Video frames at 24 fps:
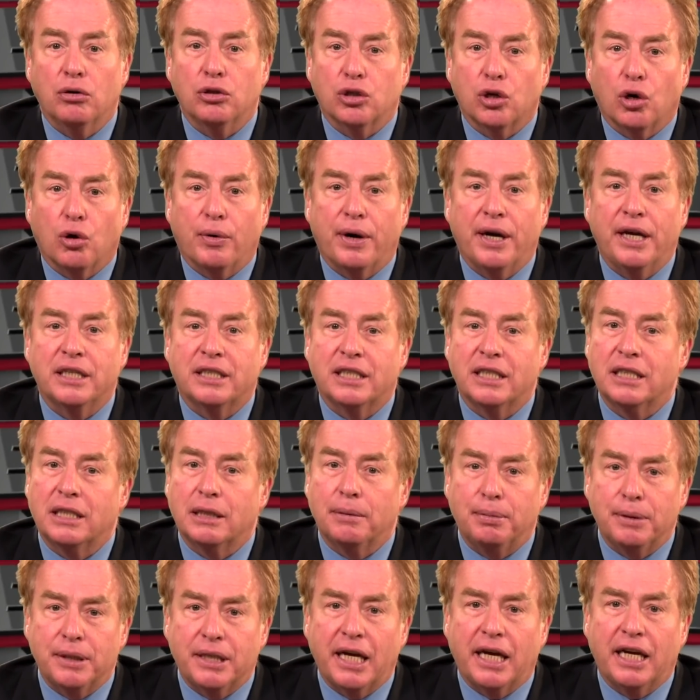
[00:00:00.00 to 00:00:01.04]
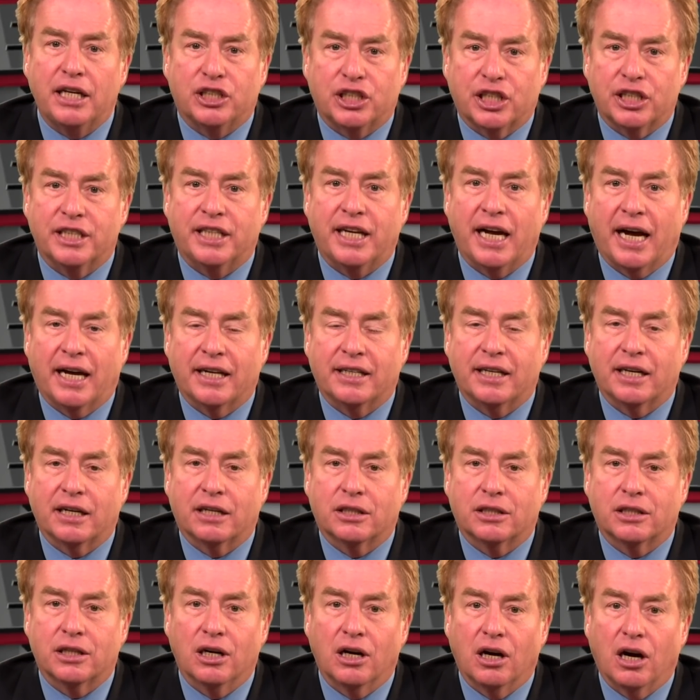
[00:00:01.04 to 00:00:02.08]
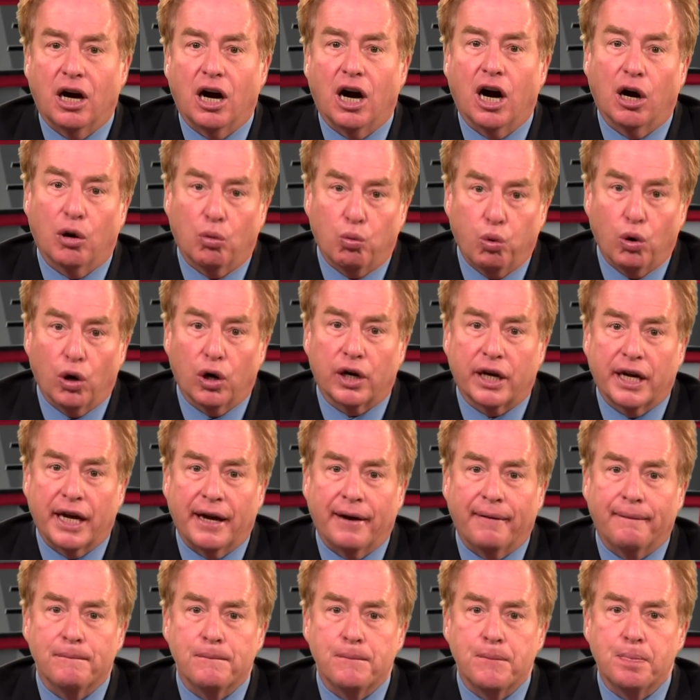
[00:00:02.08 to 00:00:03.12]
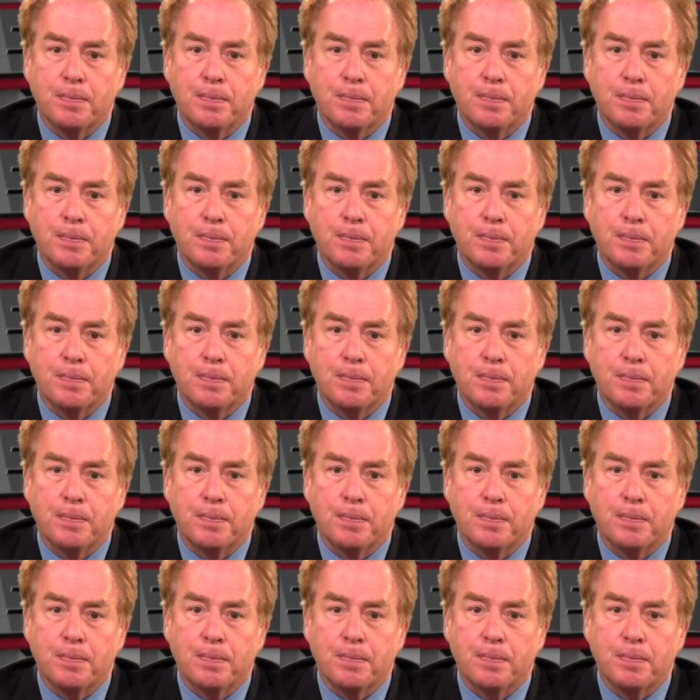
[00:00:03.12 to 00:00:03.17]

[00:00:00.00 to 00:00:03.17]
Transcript: Tory's intimidation tactics are working.